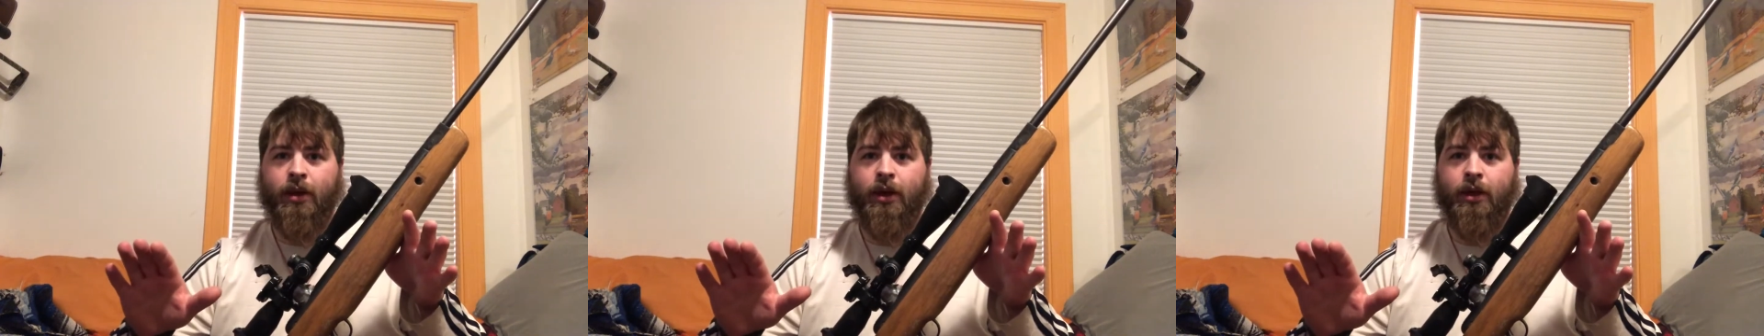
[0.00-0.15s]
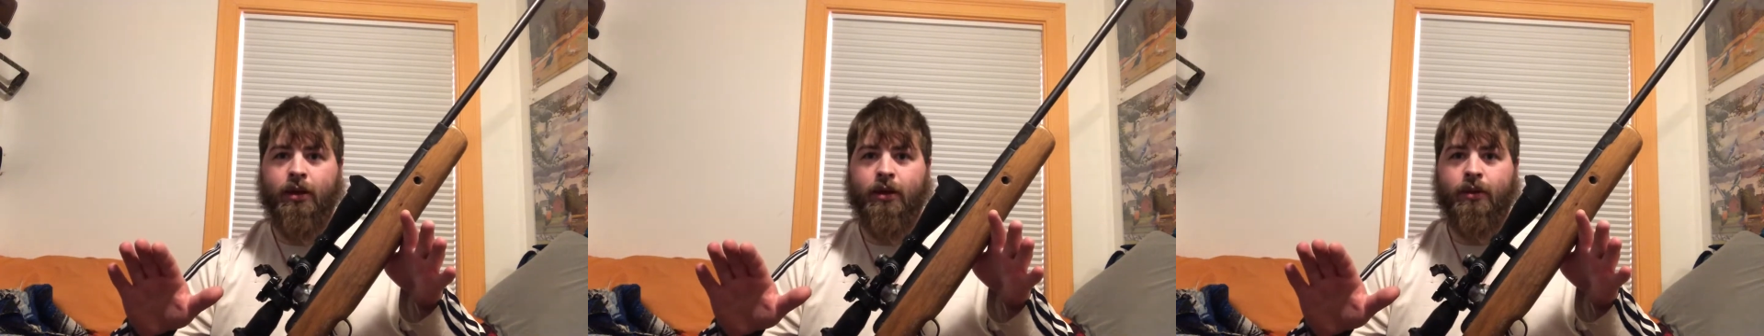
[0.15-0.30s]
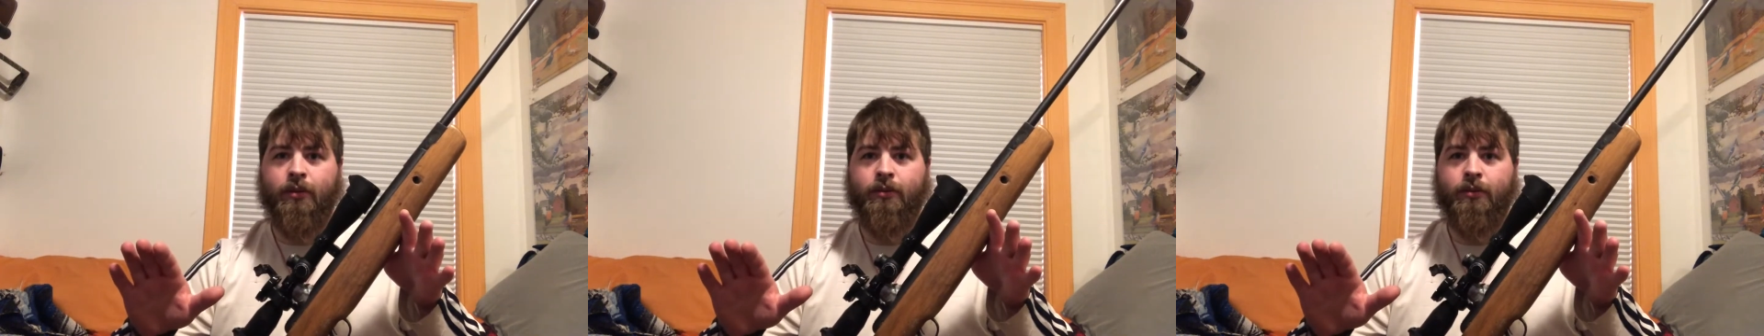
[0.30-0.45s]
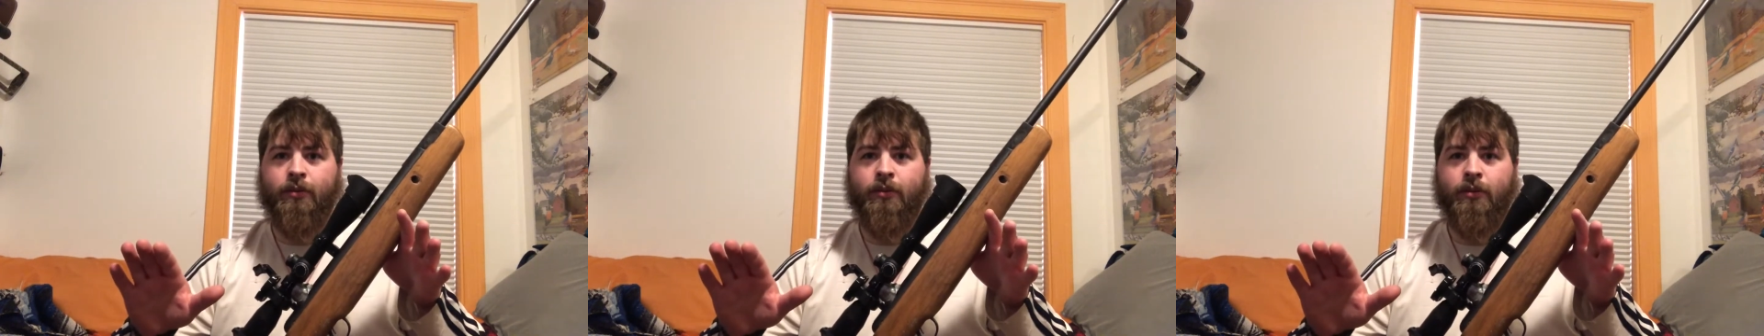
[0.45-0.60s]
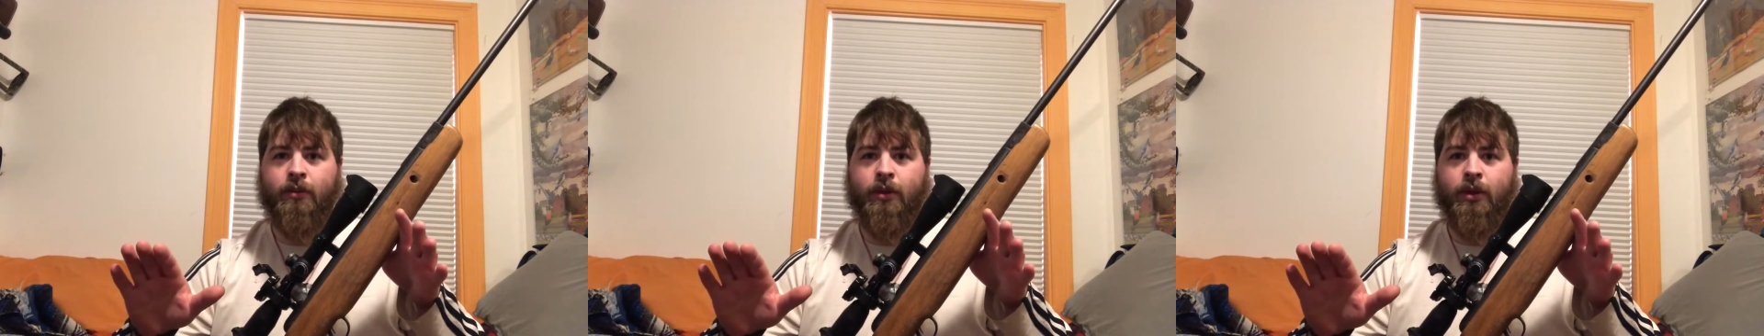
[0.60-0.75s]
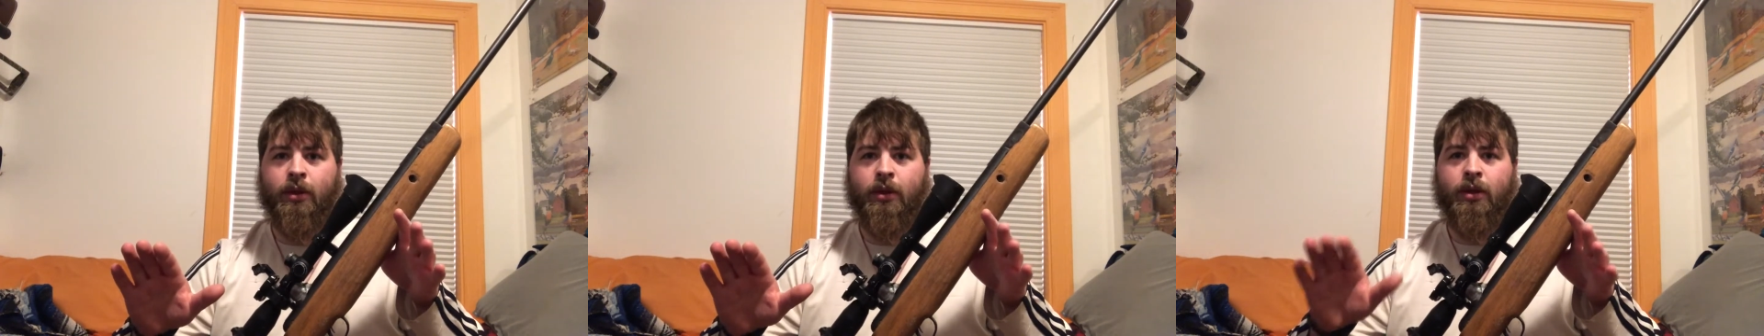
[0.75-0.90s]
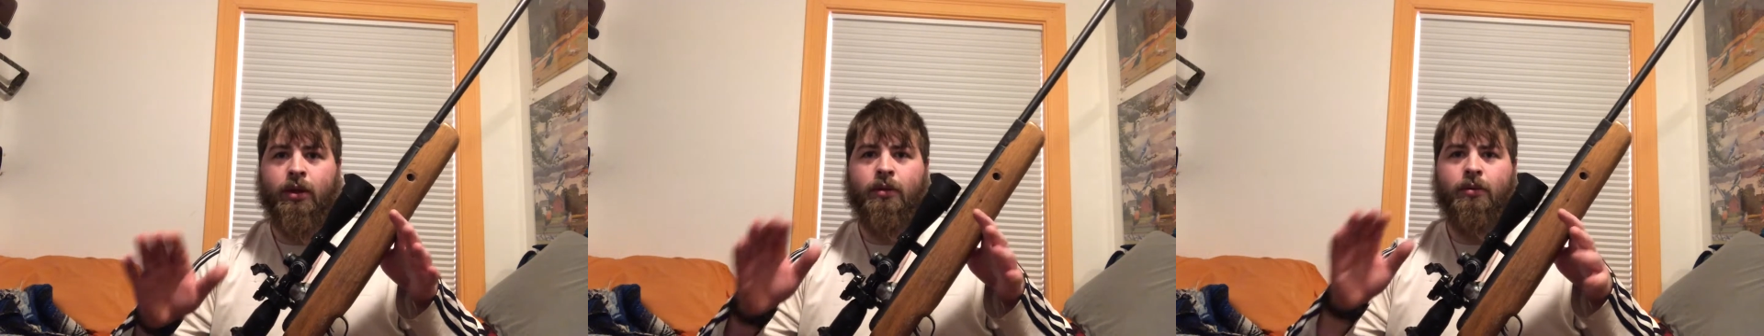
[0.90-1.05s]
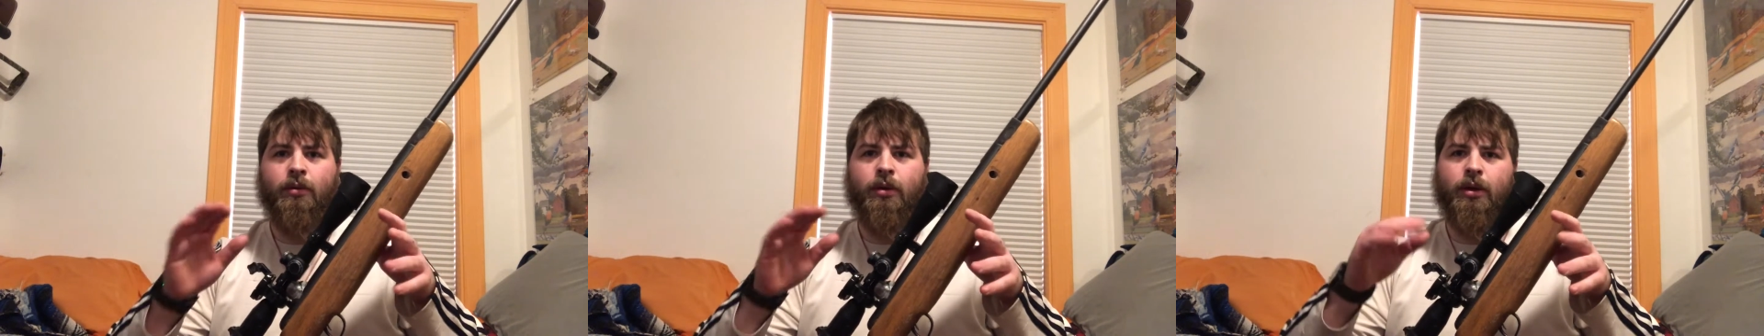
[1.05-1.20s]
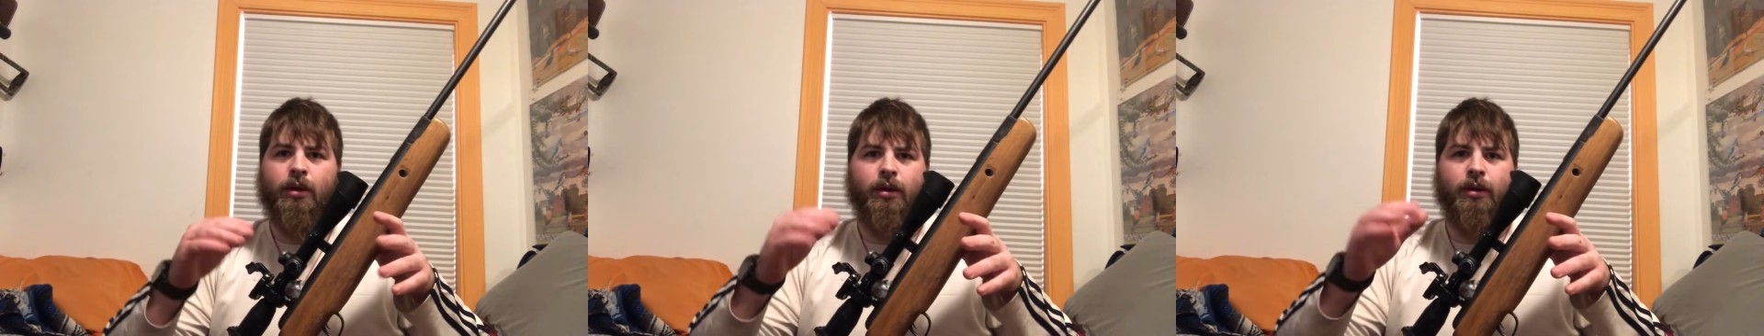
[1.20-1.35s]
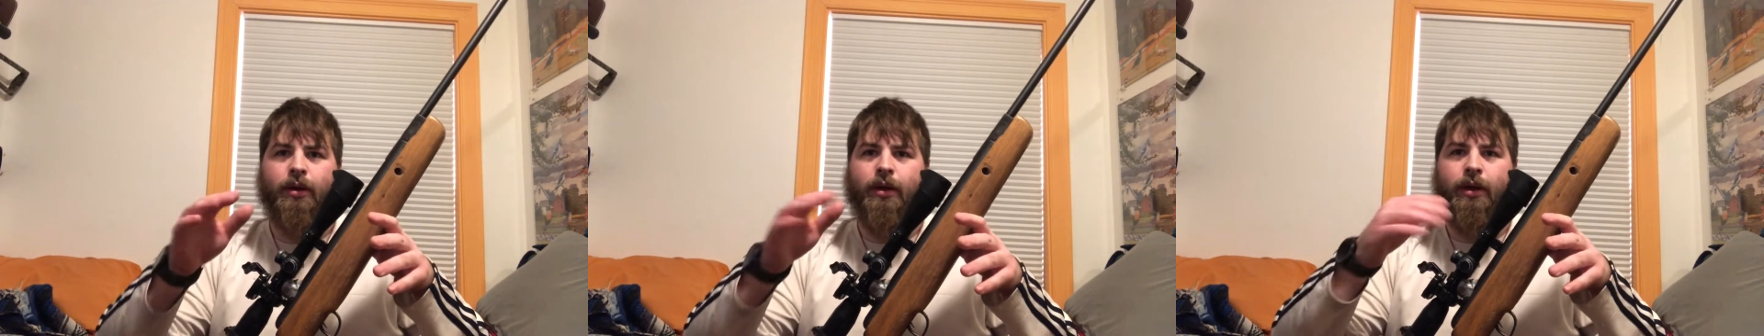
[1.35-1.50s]
them,
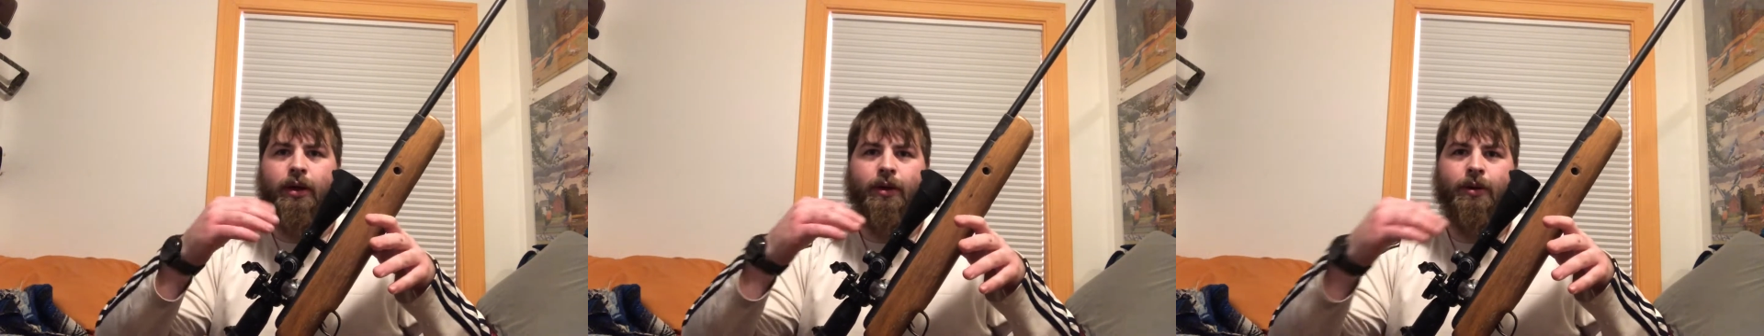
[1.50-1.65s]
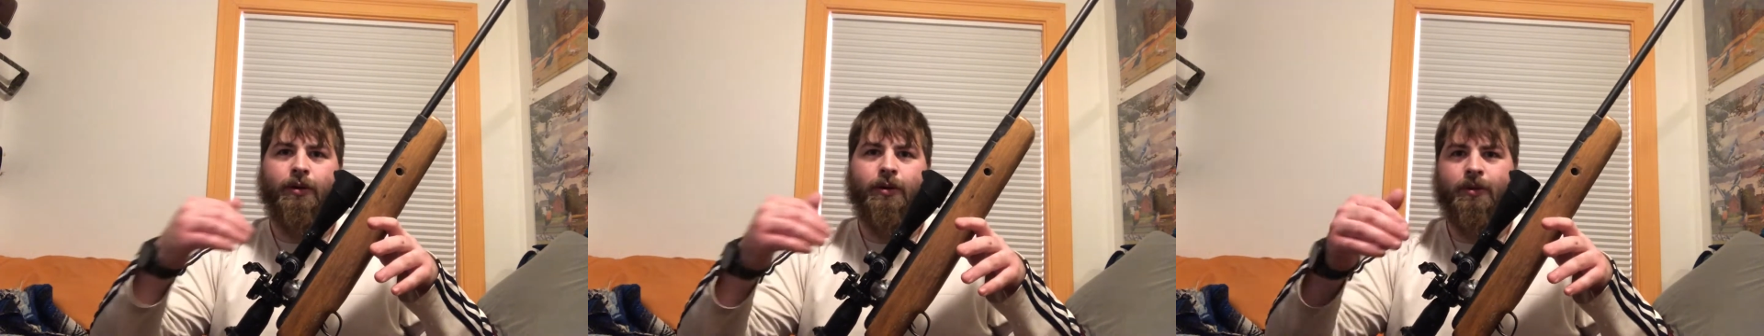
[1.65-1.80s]
but like,